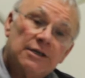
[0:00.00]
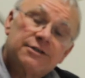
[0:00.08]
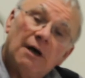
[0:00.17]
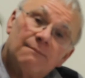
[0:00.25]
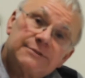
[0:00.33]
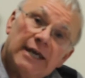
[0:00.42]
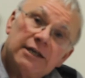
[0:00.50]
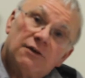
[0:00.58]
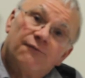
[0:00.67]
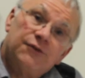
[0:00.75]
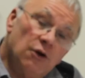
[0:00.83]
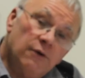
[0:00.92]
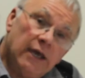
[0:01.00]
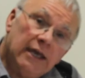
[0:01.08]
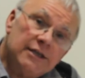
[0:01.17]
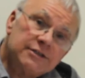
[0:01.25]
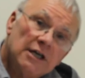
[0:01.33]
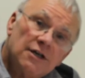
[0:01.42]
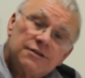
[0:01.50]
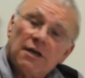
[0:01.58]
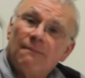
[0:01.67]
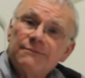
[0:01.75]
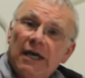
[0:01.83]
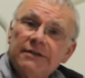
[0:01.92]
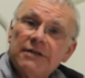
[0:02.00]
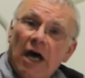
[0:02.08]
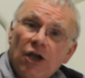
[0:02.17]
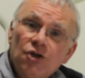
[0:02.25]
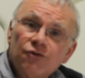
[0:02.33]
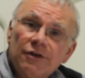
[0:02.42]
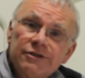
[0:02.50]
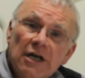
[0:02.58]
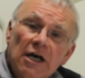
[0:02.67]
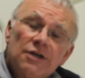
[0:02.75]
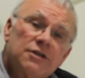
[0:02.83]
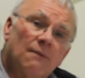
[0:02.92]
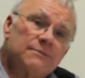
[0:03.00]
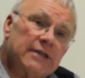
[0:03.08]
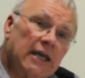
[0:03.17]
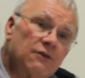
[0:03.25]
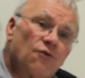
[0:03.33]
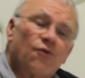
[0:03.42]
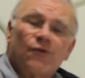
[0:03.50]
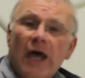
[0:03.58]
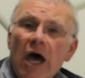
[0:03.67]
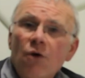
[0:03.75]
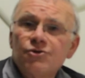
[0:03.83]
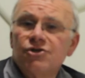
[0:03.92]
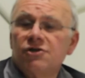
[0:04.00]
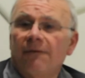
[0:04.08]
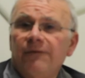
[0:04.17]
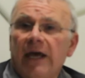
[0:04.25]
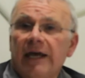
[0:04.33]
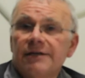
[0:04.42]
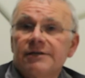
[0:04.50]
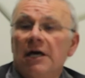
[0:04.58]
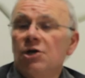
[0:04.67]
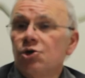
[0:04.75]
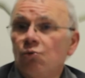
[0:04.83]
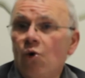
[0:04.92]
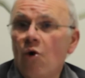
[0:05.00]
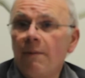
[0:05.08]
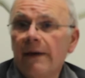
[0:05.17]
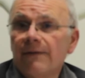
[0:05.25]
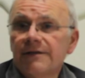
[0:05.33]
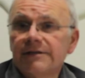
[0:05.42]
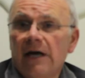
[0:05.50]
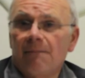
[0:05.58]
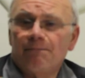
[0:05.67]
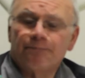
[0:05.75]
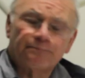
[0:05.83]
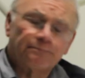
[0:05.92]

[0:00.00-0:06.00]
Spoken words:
Some take a few years, some take hundreds, some take thousands of years to orbit the sun.